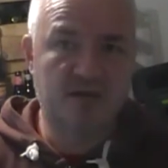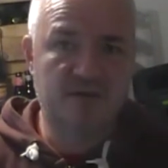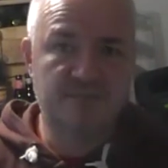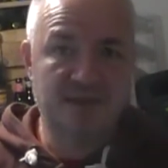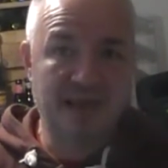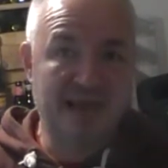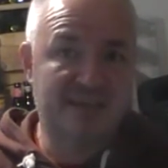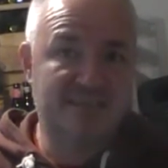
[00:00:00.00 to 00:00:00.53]

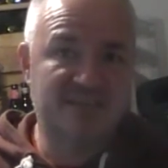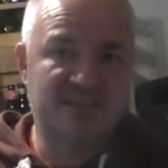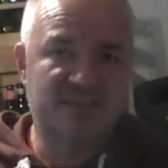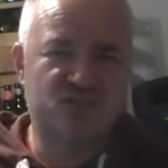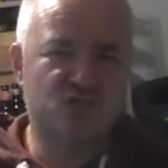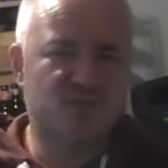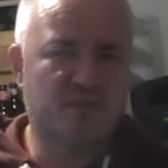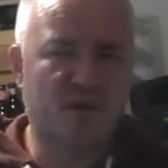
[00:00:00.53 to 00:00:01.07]
Like I say,
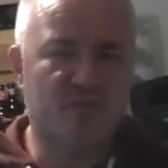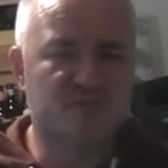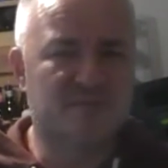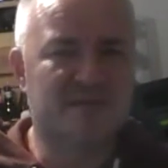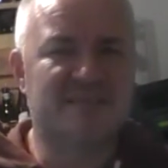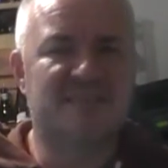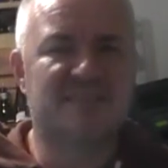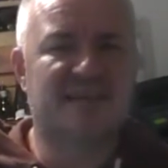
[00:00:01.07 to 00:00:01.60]
two bottles
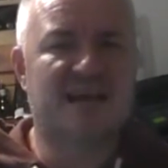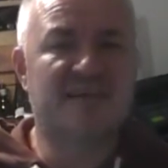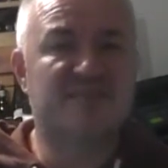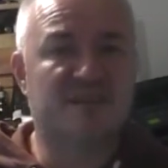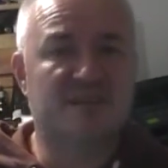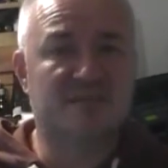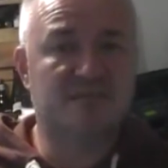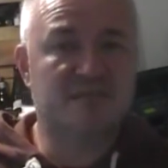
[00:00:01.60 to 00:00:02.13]
mixed
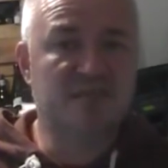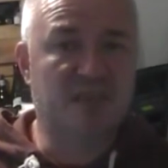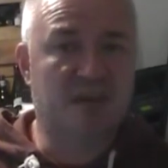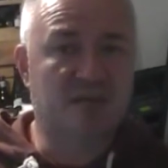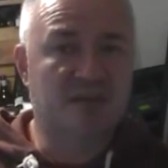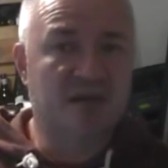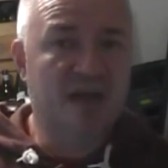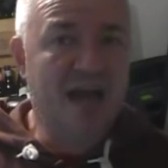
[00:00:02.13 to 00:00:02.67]
together, you know,
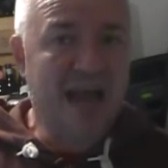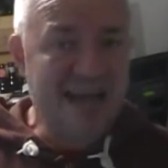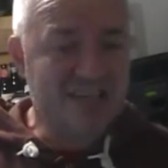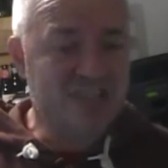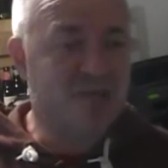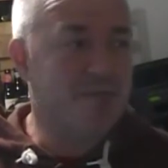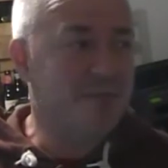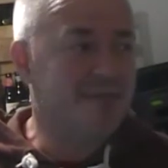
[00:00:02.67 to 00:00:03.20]

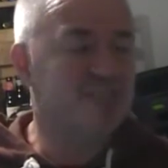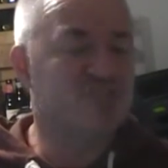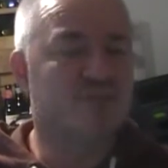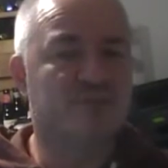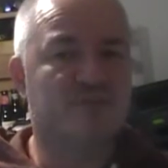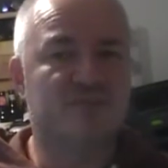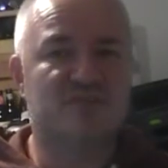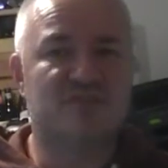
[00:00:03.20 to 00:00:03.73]
actually mix the
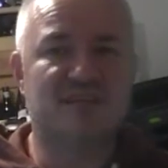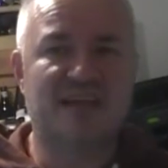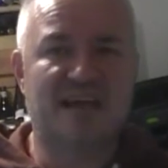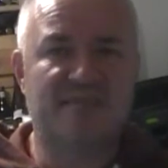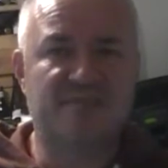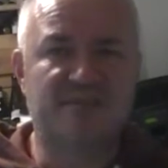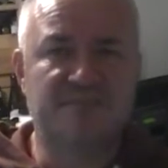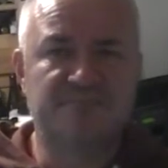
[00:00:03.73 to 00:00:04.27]
brews
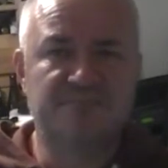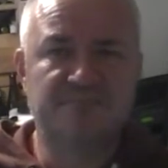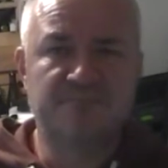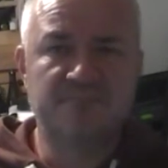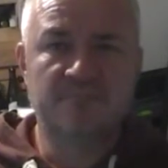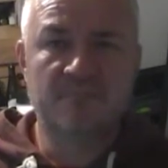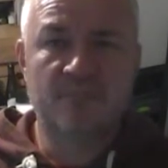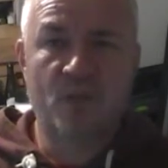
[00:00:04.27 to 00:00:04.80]
together,
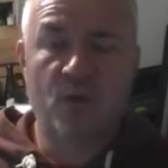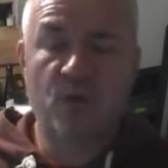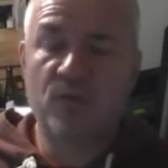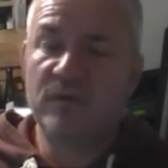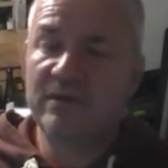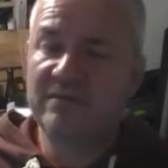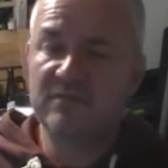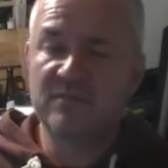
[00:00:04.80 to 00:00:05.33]

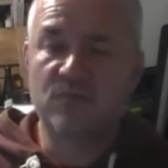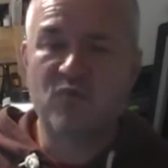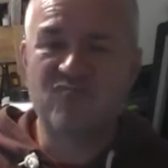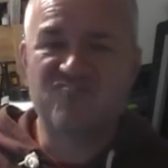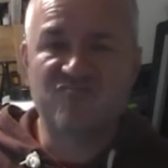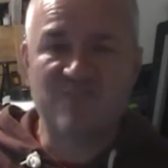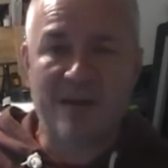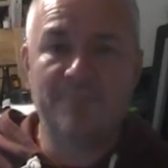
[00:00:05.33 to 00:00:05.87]
or even
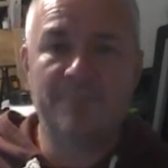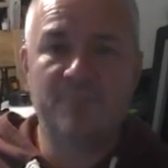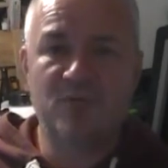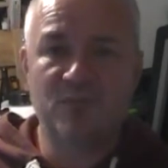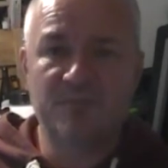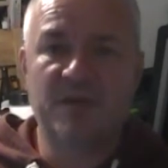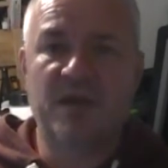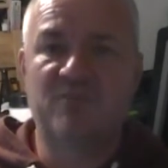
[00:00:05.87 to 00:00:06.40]
ramp
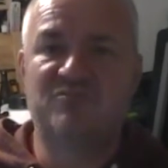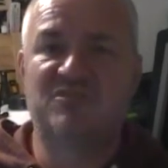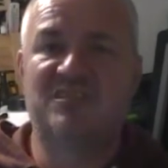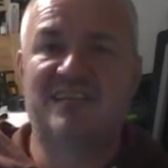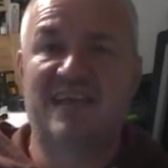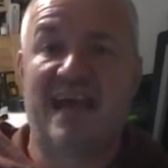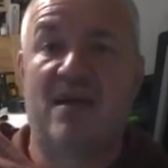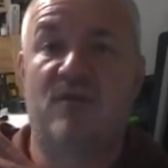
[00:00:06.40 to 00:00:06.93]
up the old
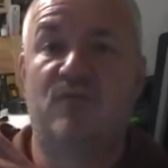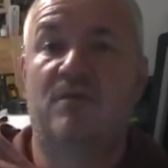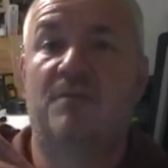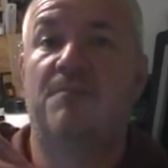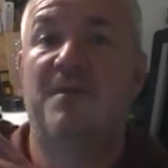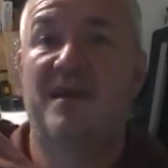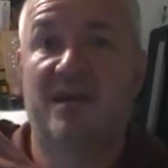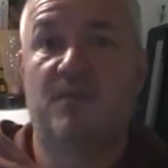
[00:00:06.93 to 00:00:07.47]
stout and
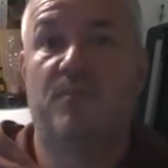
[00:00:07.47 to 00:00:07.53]
make a